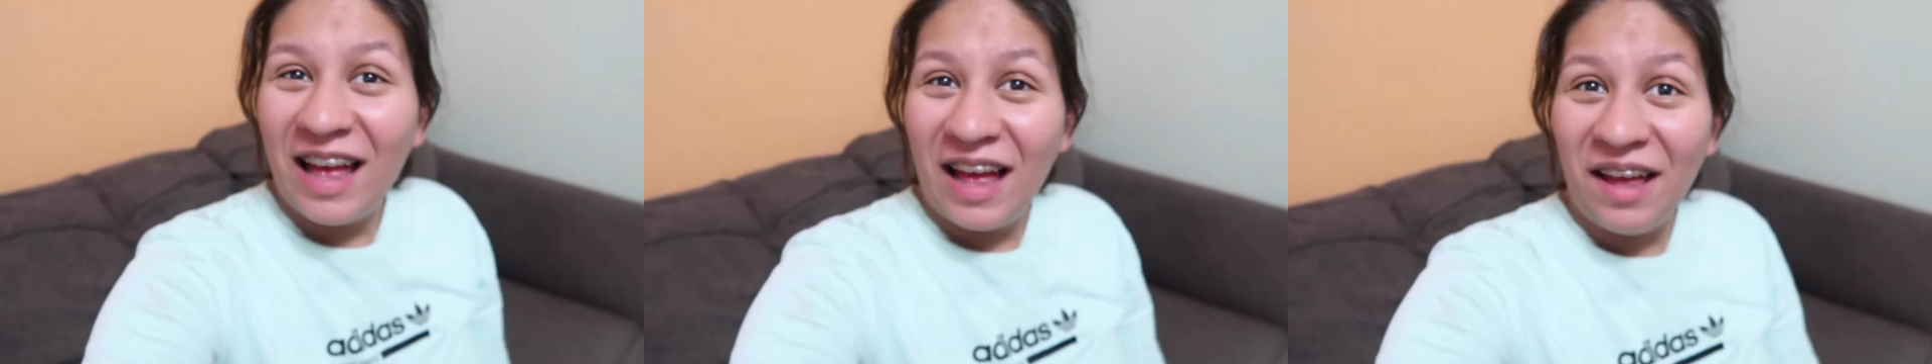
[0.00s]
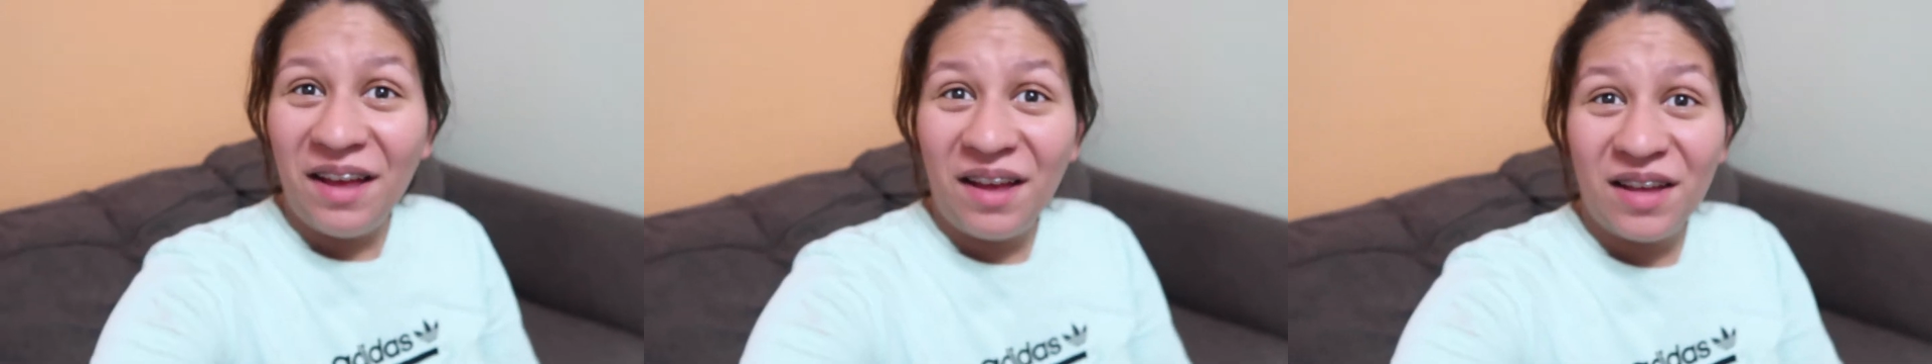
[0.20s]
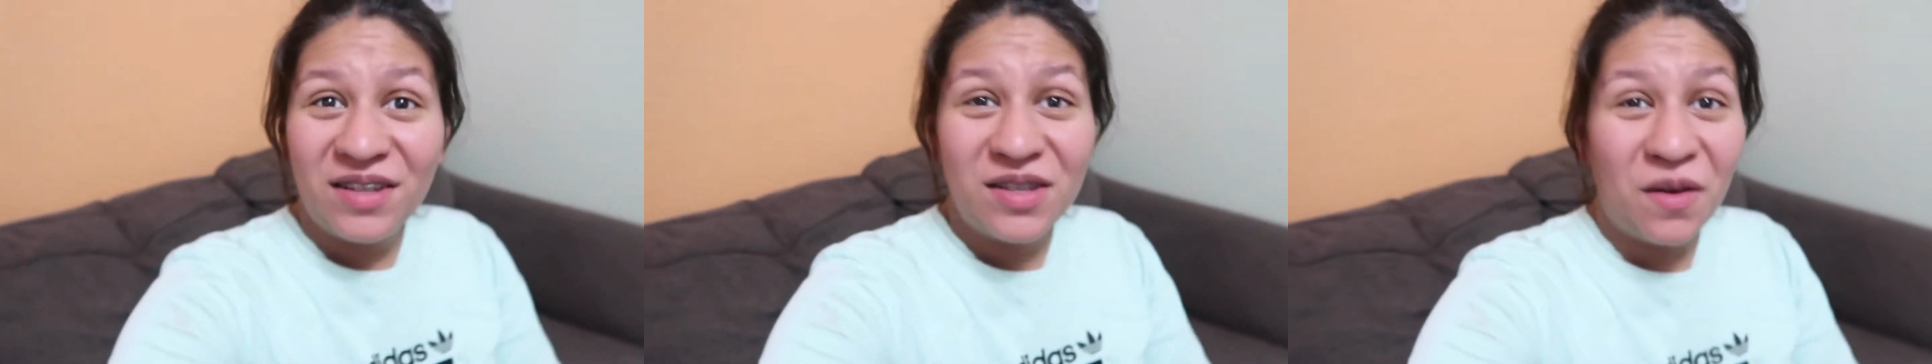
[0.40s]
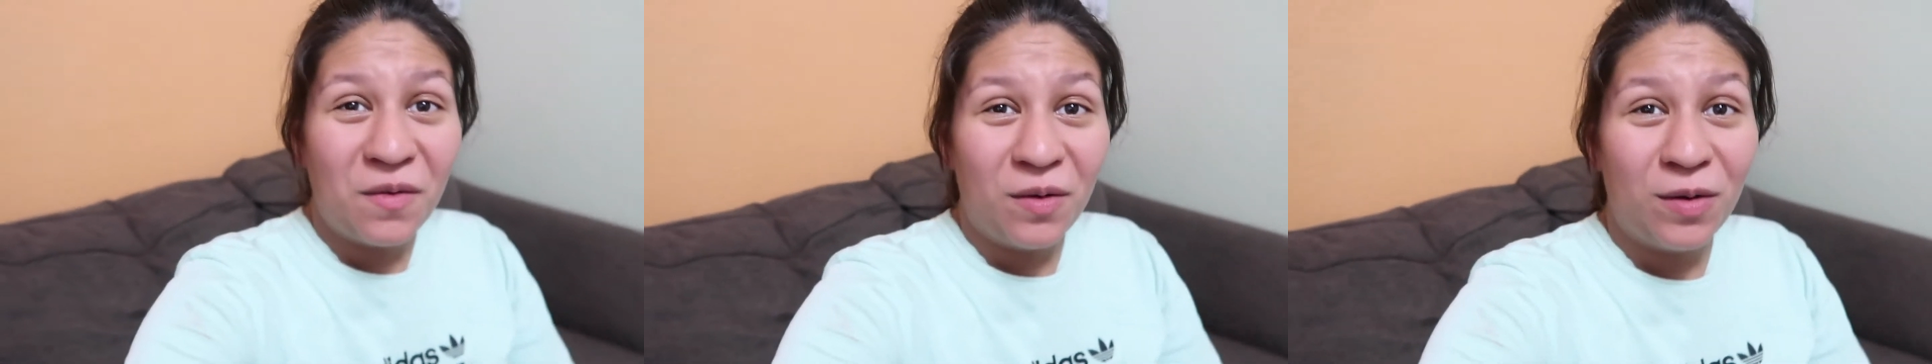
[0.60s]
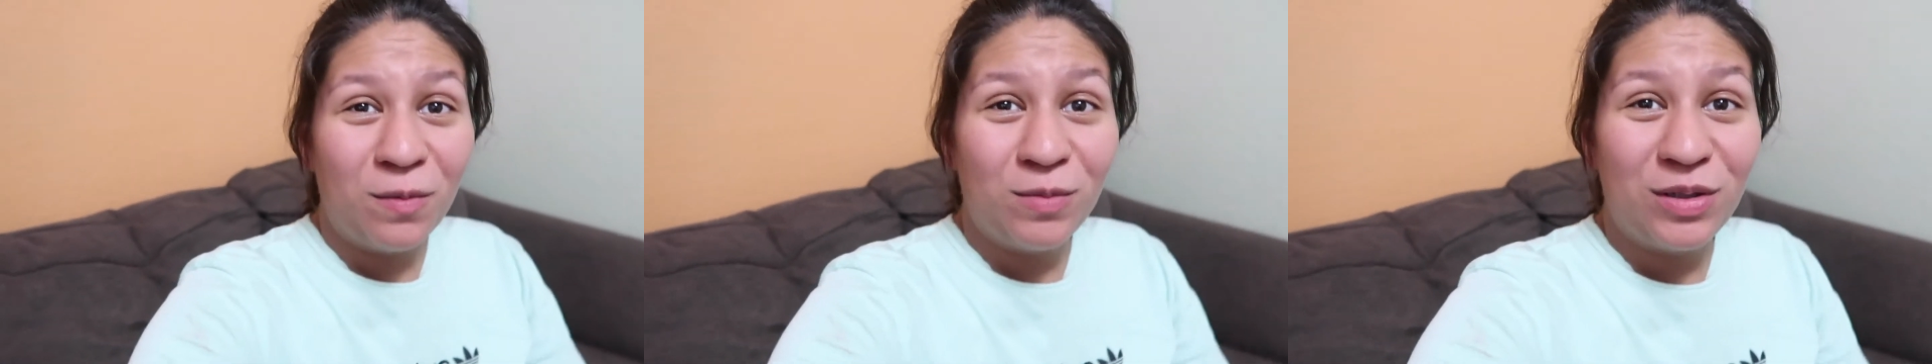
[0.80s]
Hey guys,
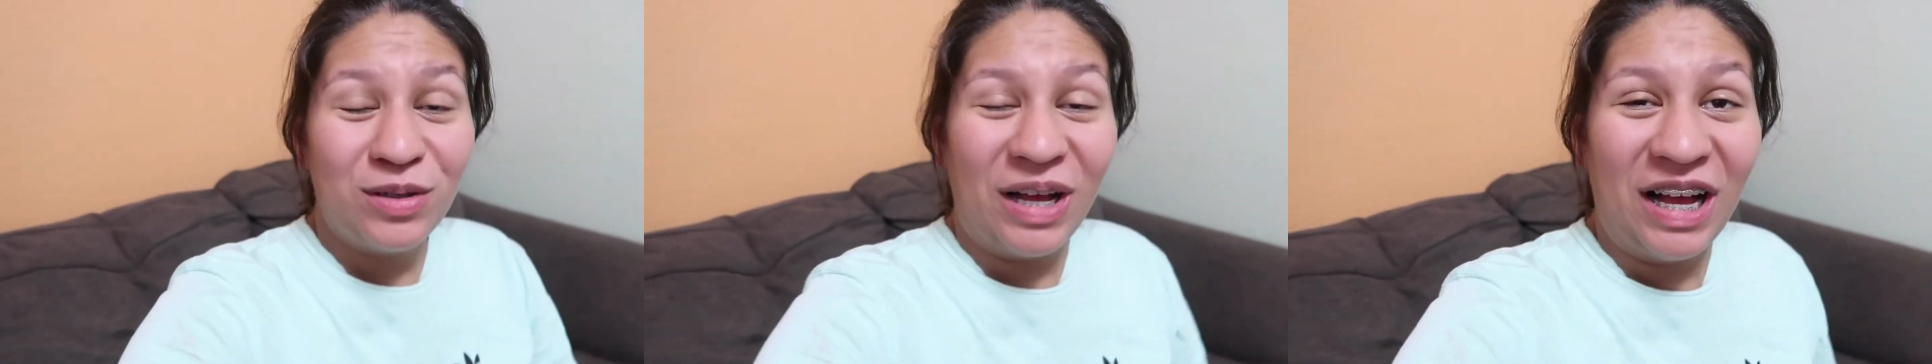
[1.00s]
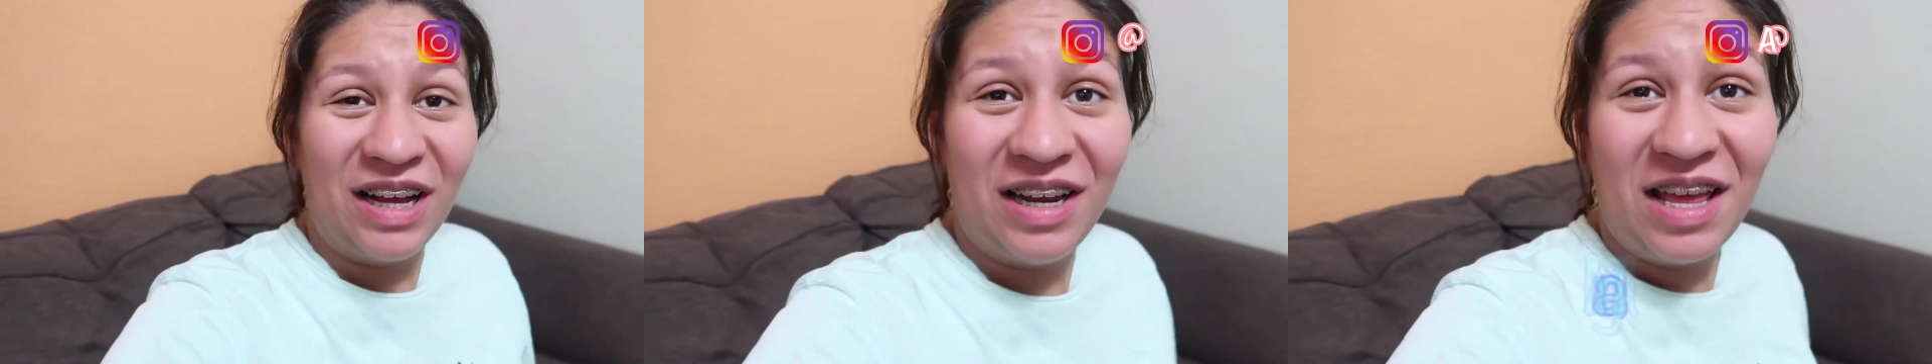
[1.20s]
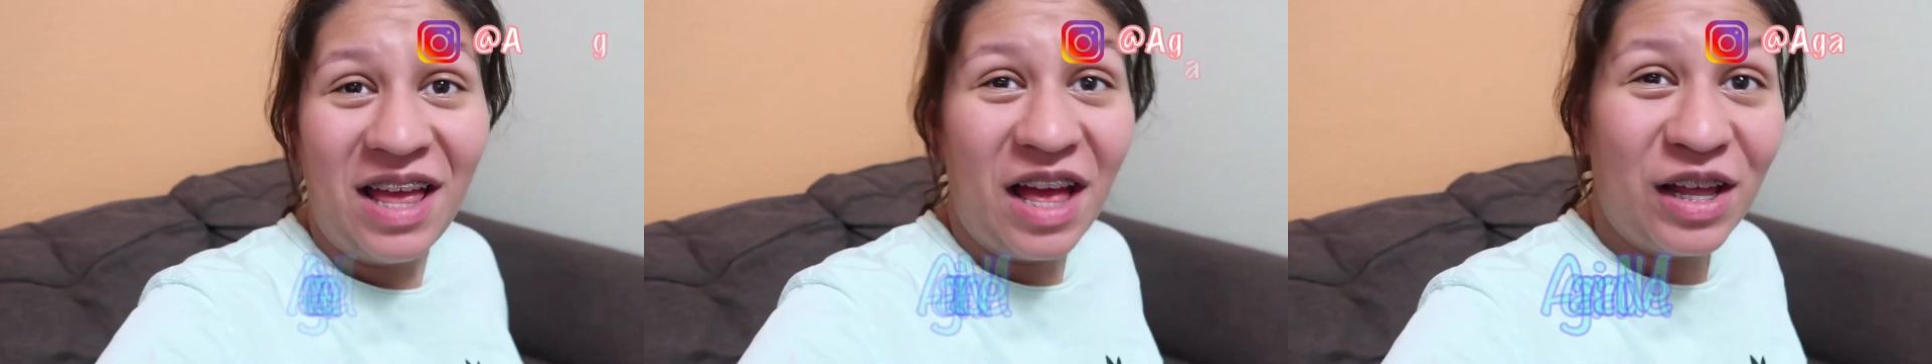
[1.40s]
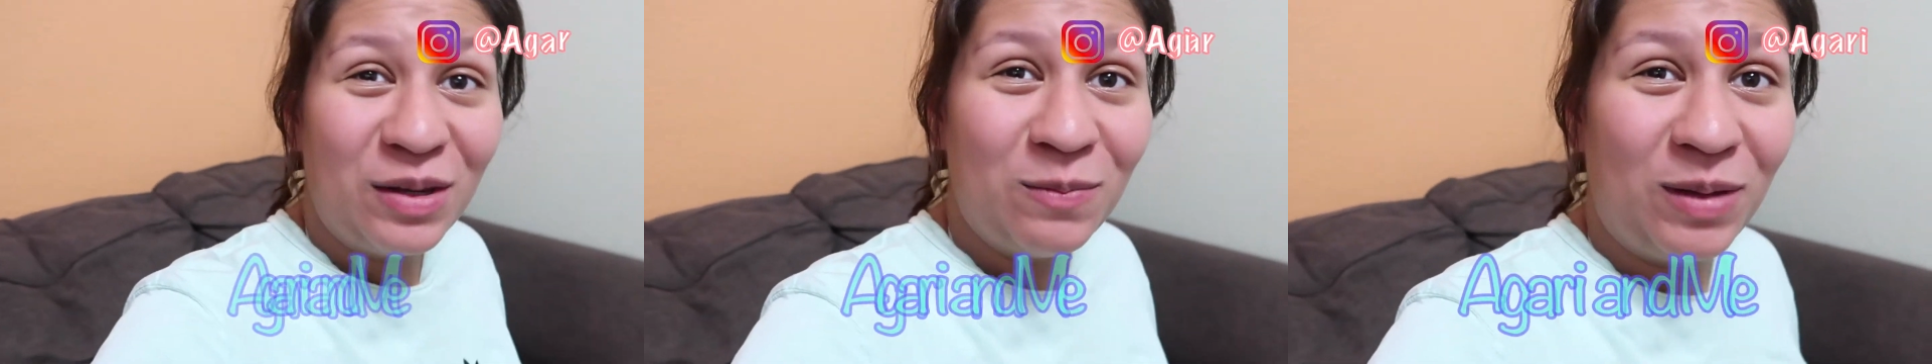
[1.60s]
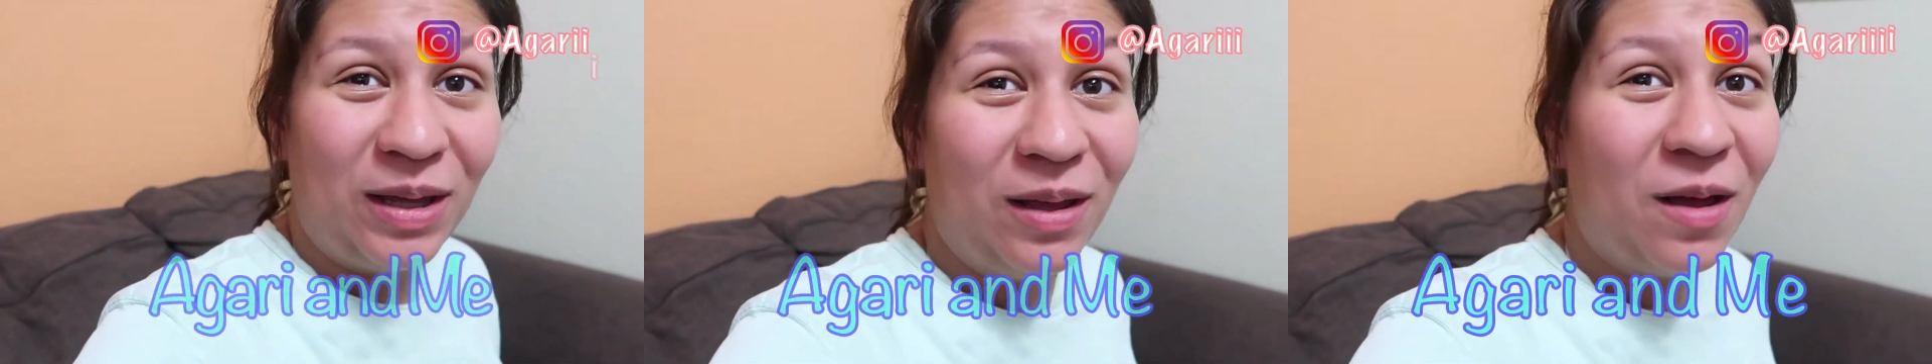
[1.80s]
welcome to Agari
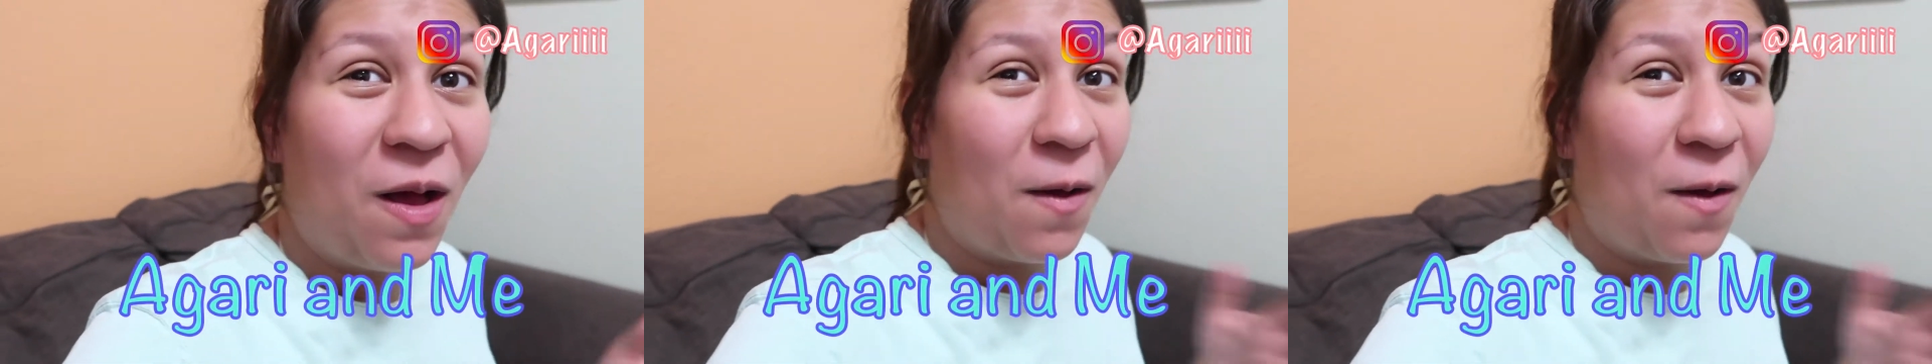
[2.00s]
and me